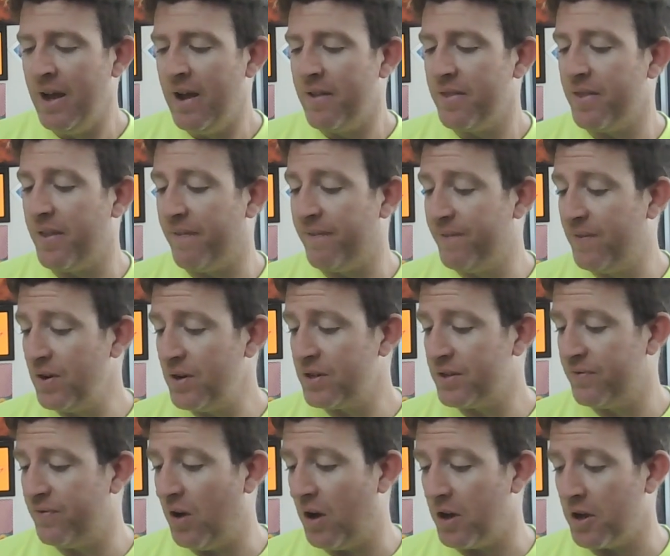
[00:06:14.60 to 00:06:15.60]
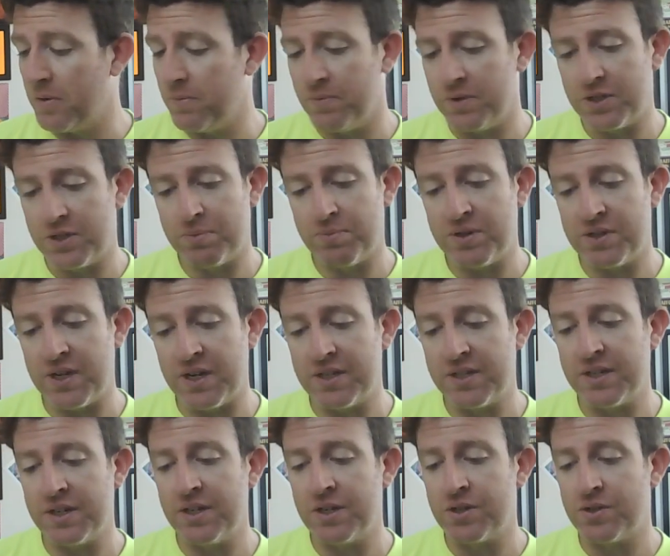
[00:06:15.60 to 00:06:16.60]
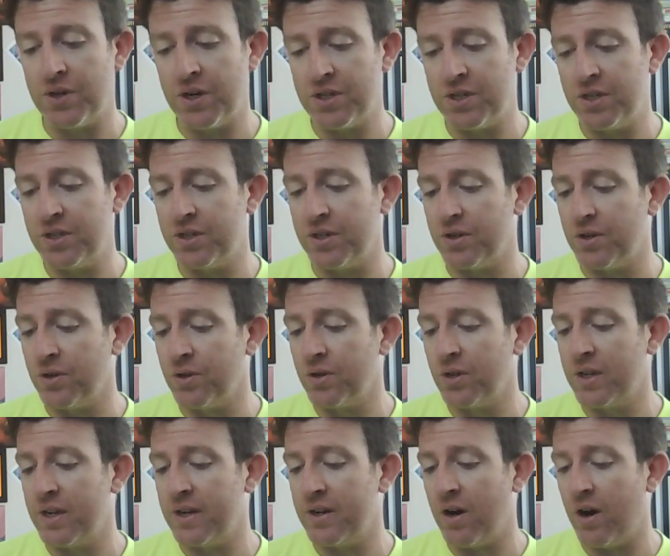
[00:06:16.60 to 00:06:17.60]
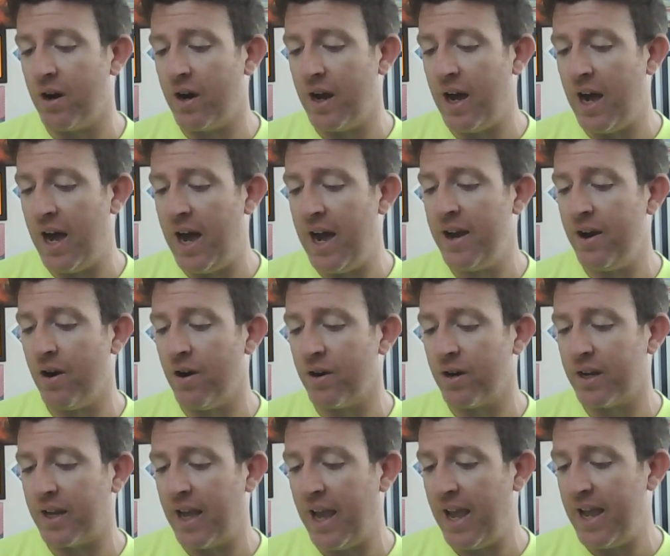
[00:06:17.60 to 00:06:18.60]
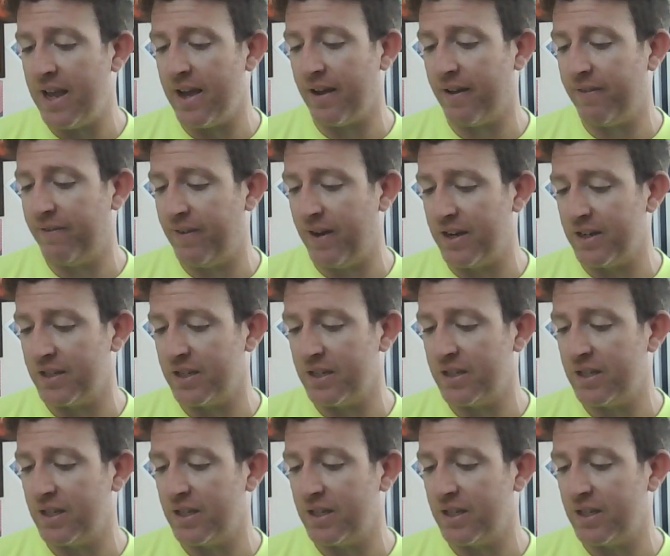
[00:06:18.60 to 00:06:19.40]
The first volume, which presents illustrations in early and high archaic phases,